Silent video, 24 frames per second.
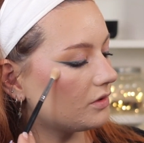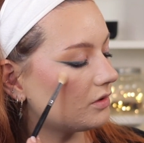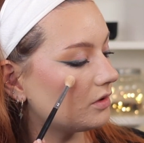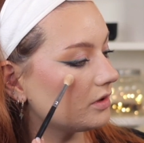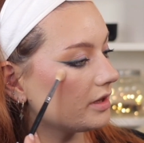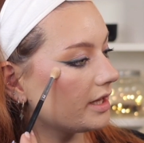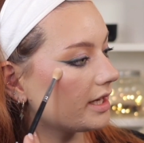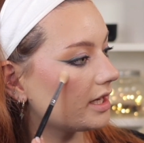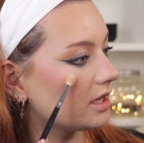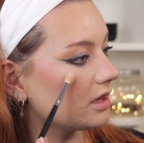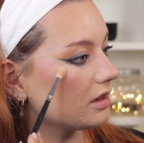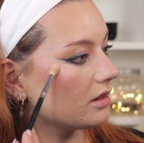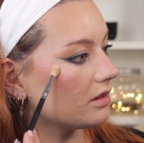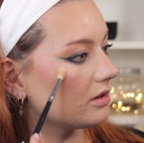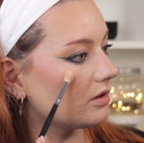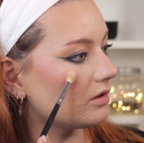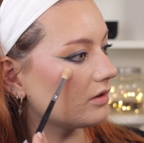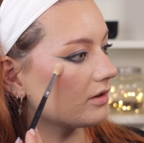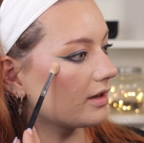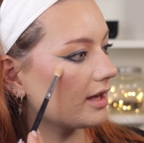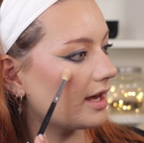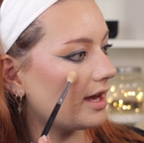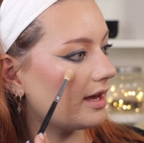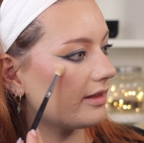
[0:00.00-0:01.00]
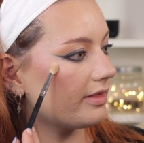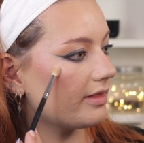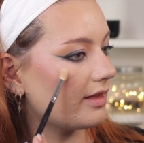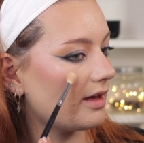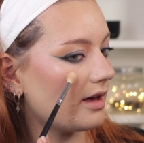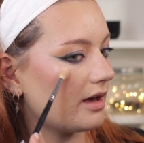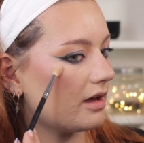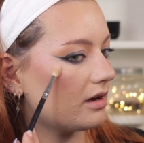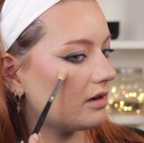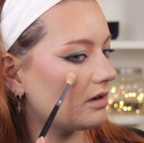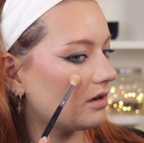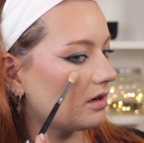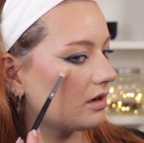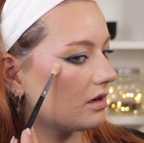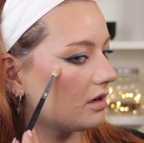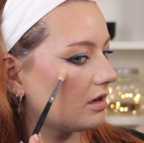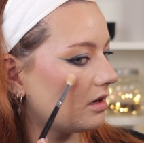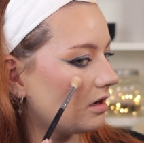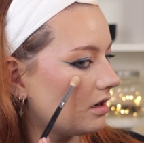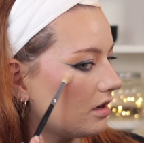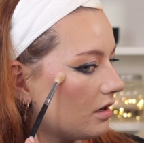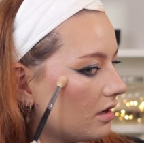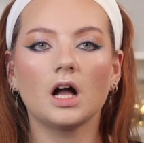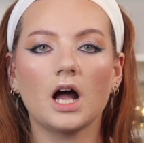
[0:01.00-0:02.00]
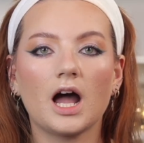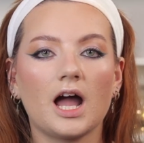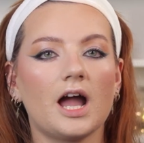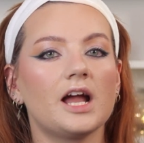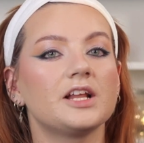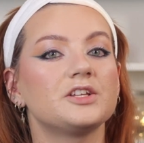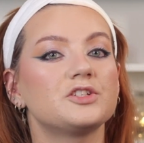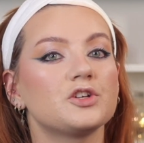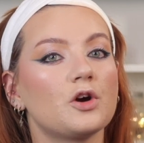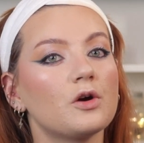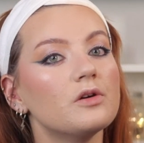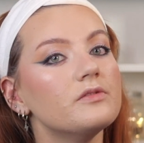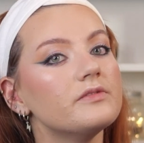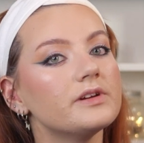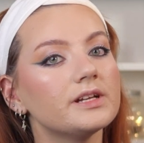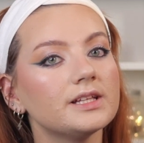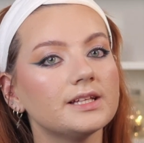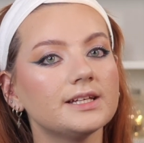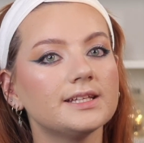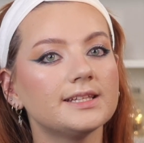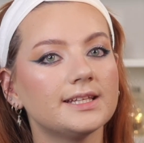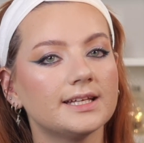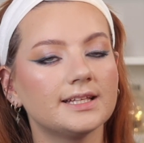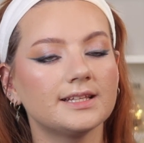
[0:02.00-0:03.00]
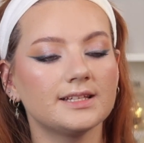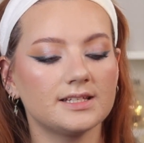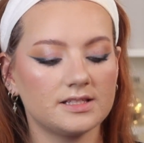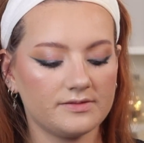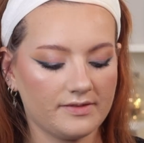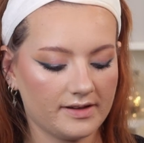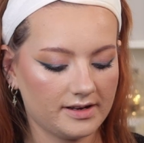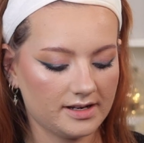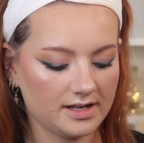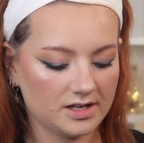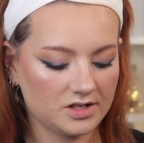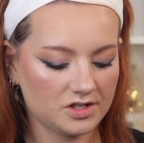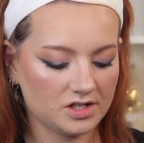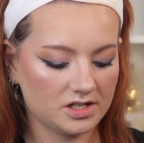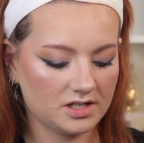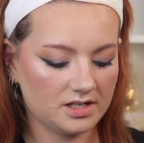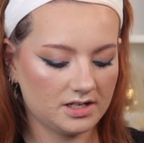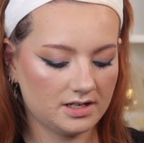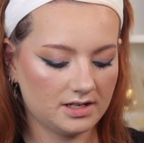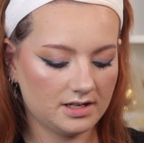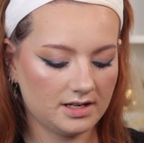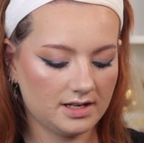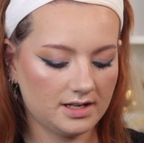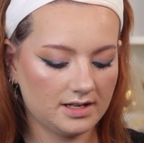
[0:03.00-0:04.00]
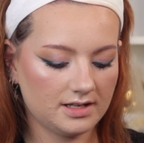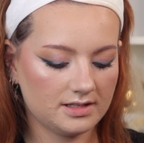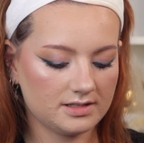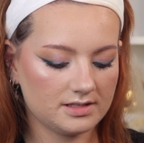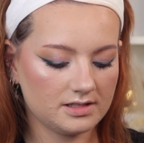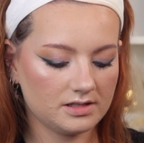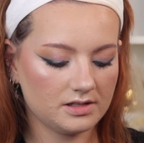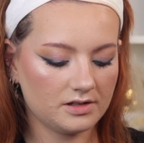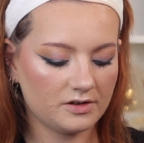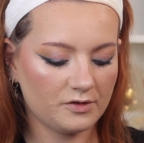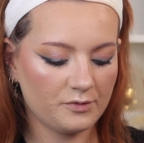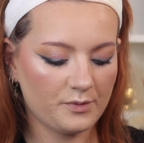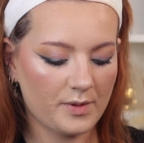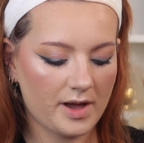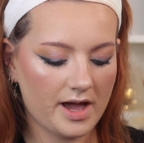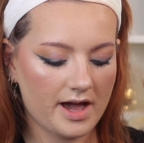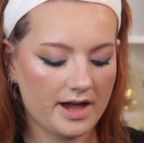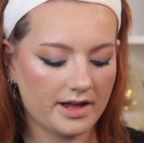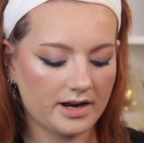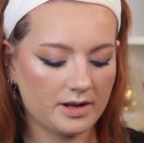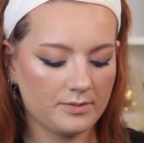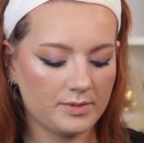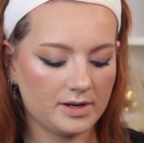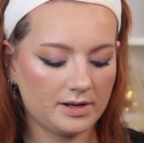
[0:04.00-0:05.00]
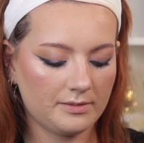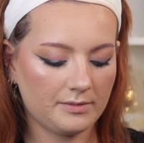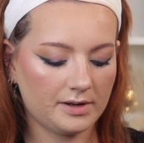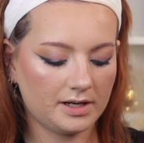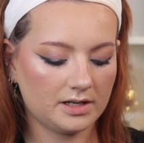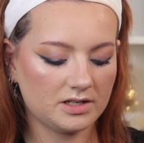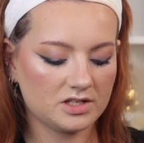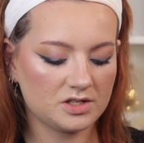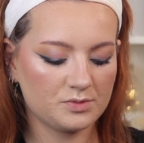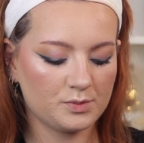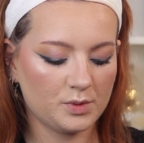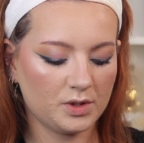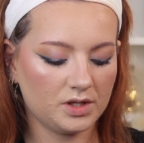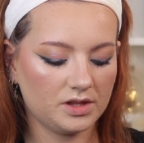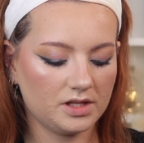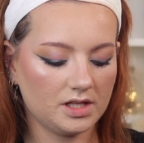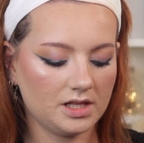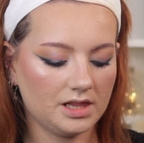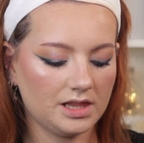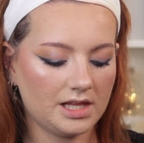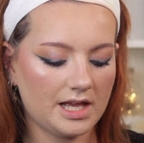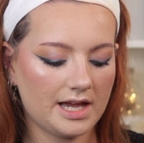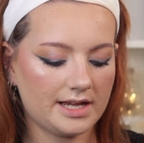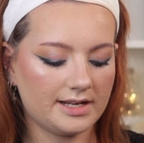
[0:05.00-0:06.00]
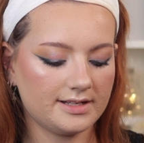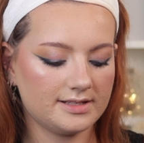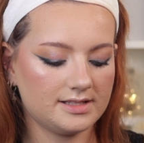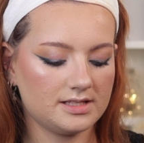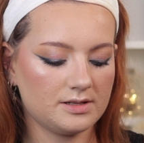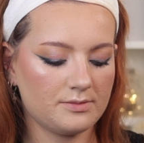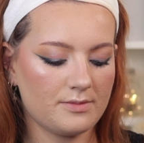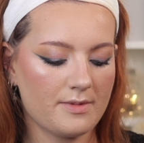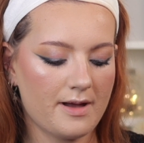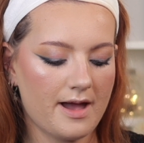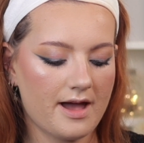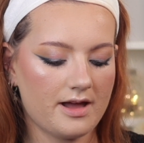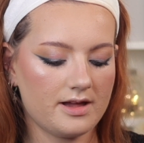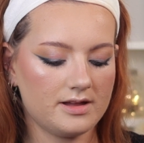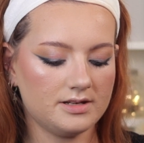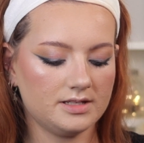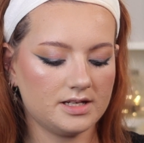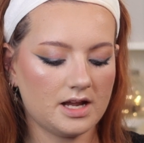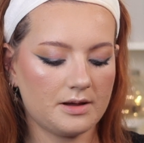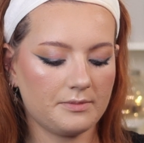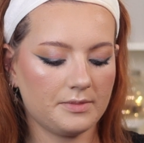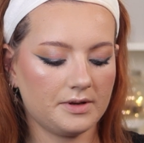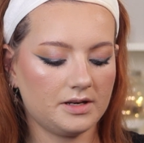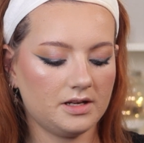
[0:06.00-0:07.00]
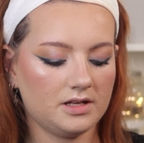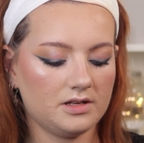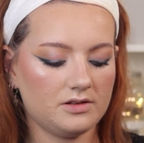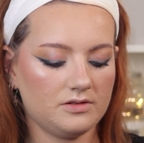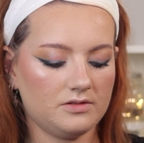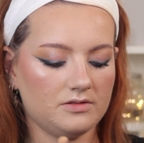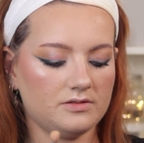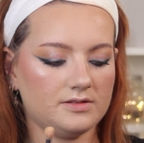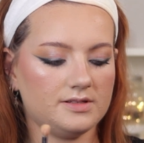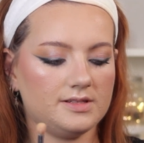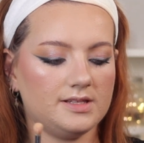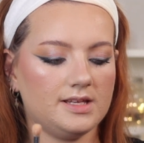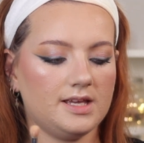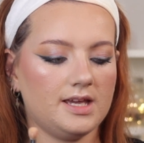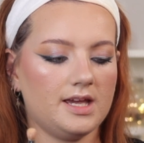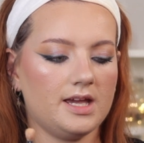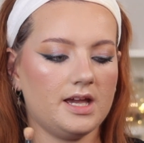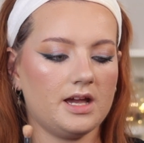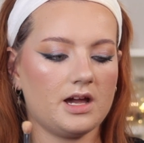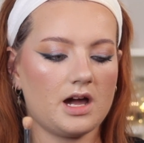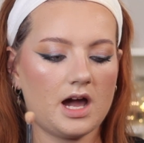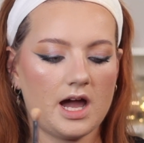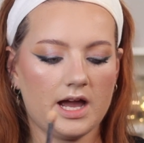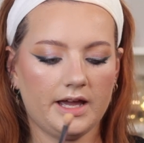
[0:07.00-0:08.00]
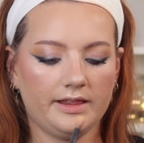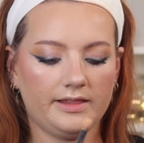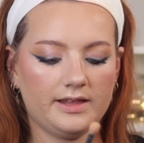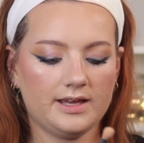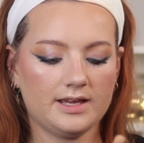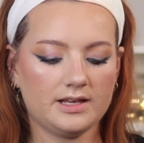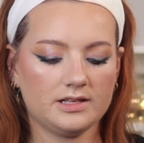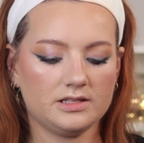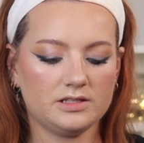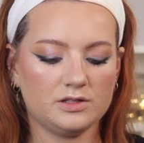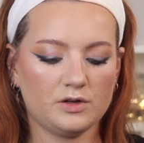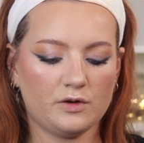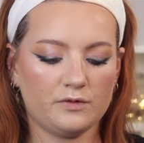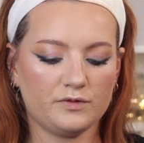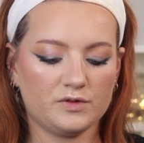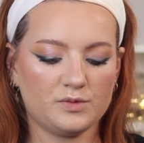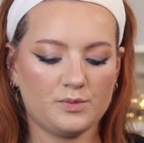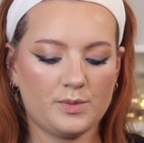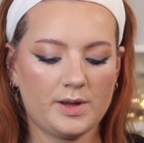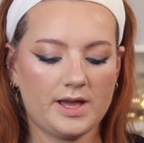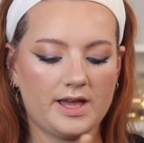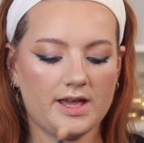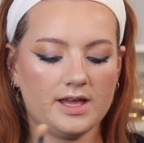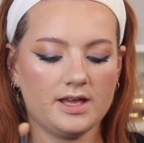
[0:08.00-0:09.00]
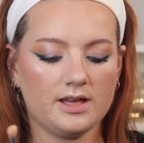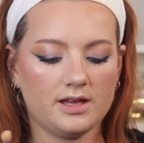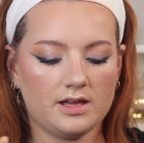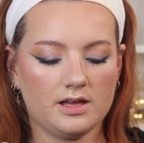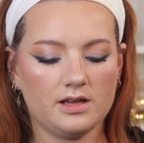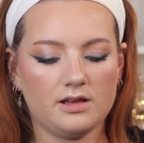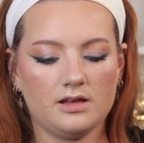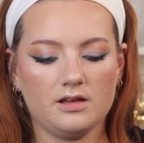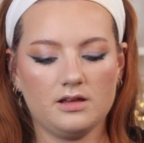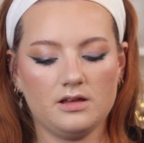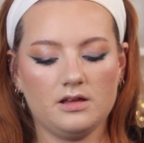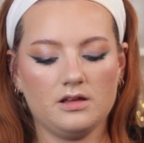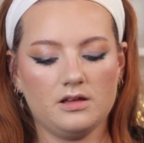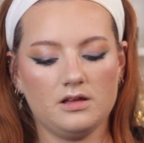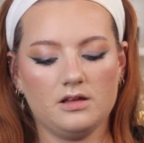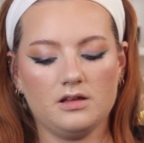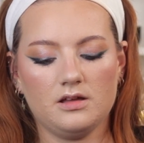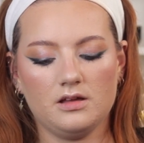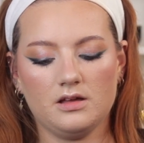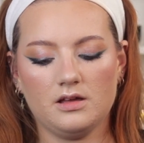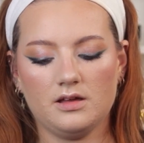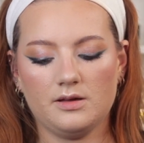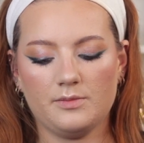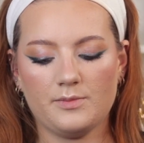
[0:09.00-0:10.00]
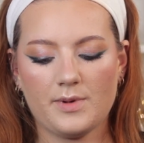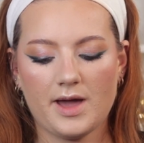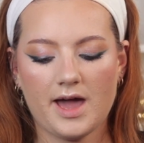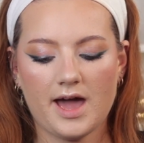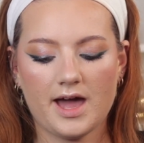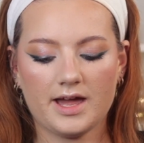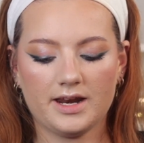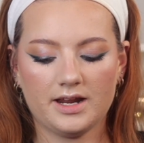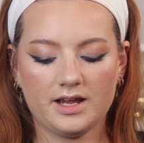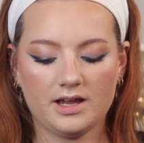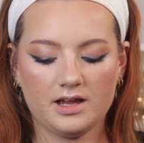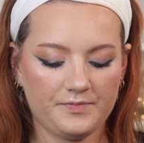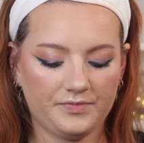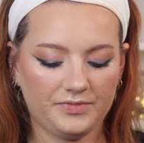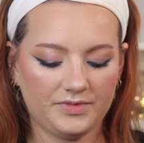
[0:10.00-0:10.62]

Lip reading: Like, look at that. I don't really think this foundation needs a lot of powder, but I'm going to just put the lightest amount. I'm going to use the Kylie Soft Pink powder.